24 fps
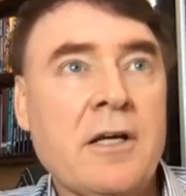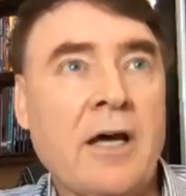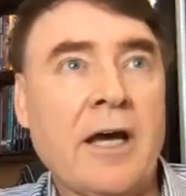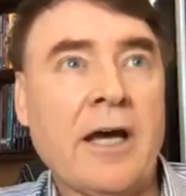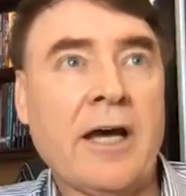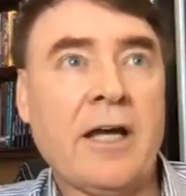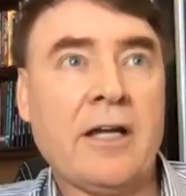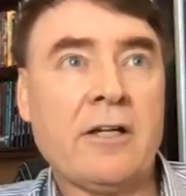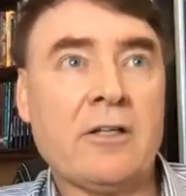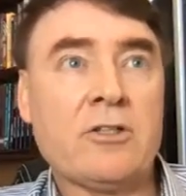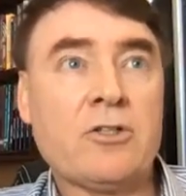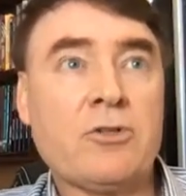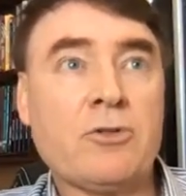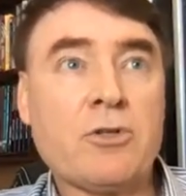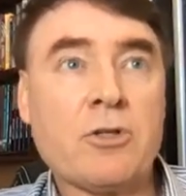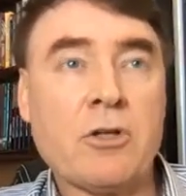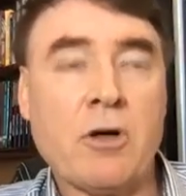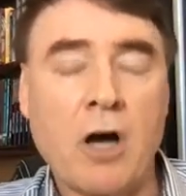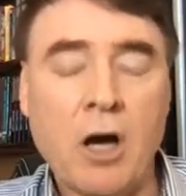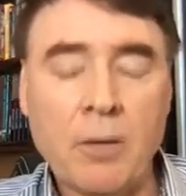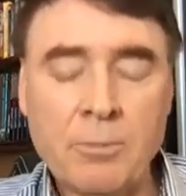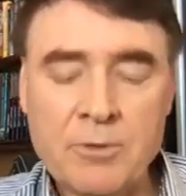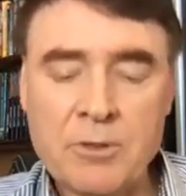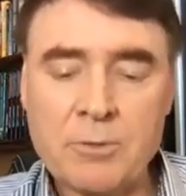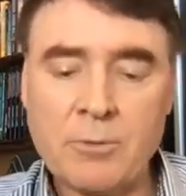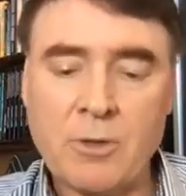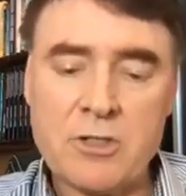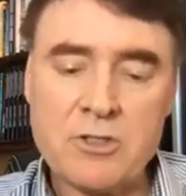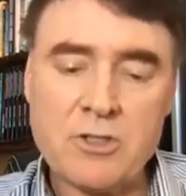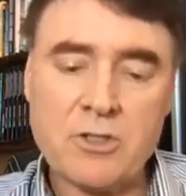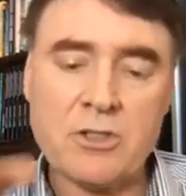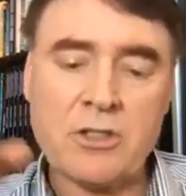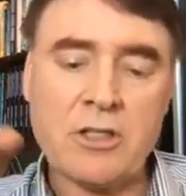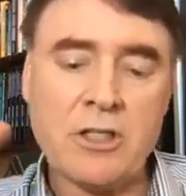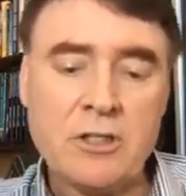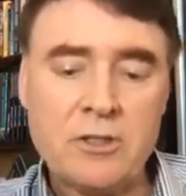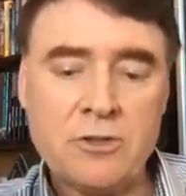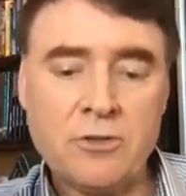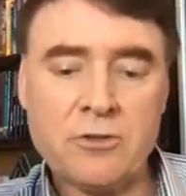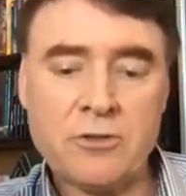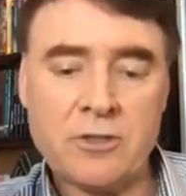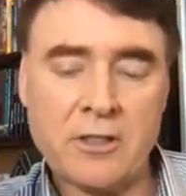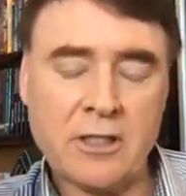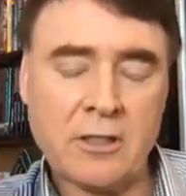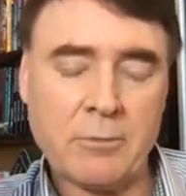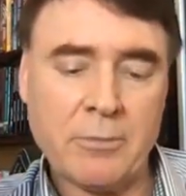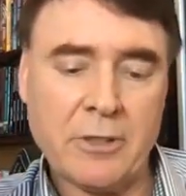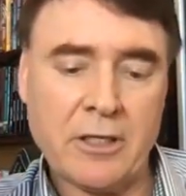And to optimize, you need to
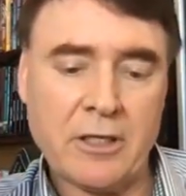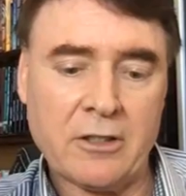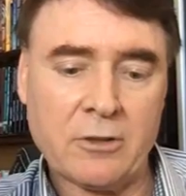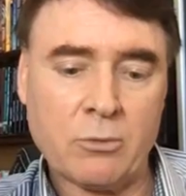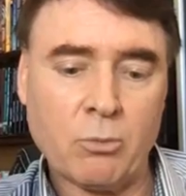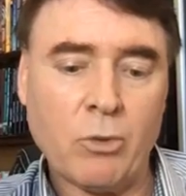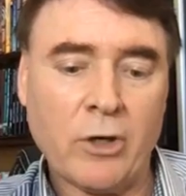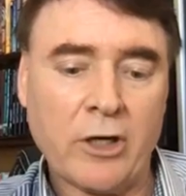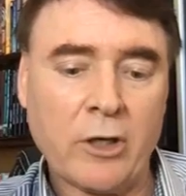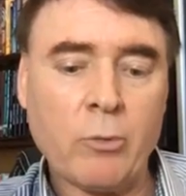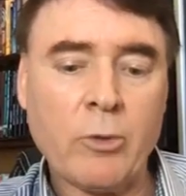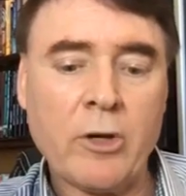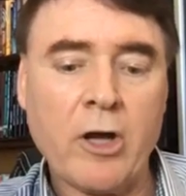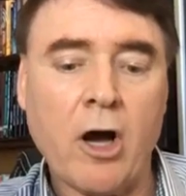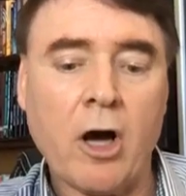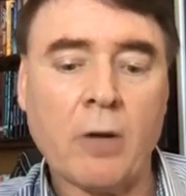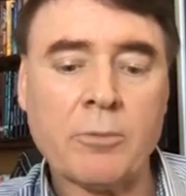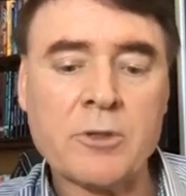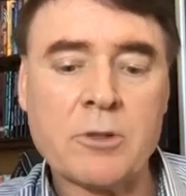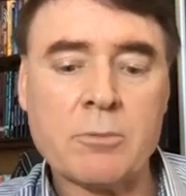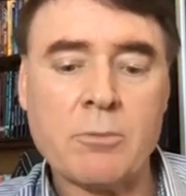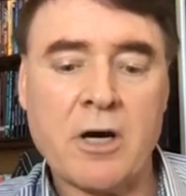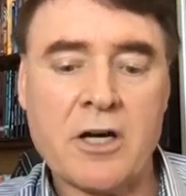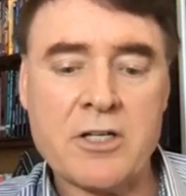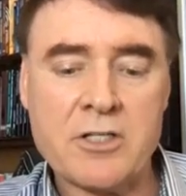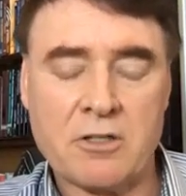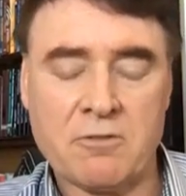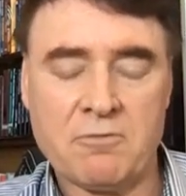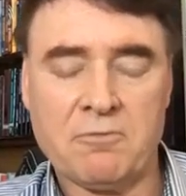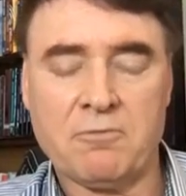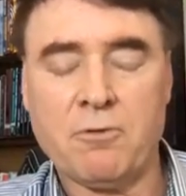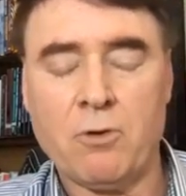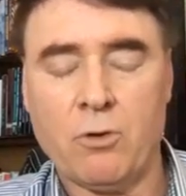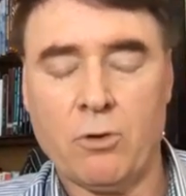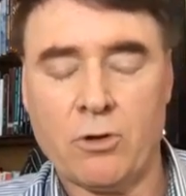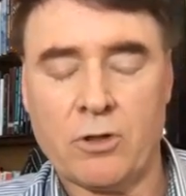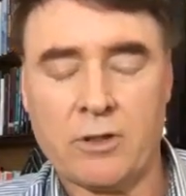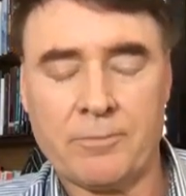think about what are we optimizing for?